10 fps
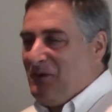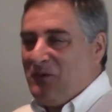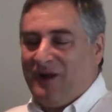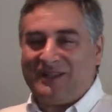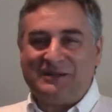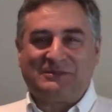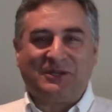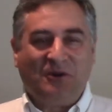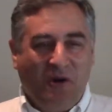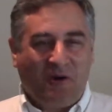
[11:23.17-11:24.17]
Welcome
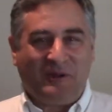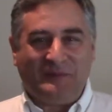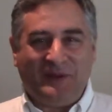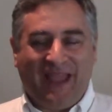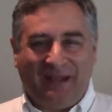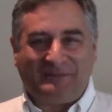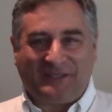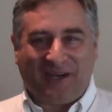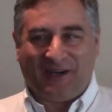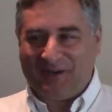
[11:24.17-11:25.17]
to Gorham, New
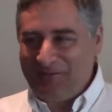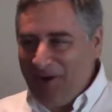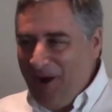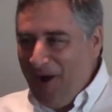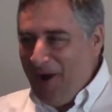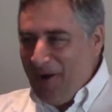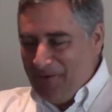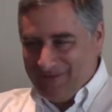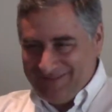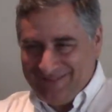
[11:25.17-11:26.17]
Hampshire.
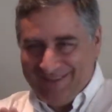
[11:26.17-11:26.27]
Woo! Woo!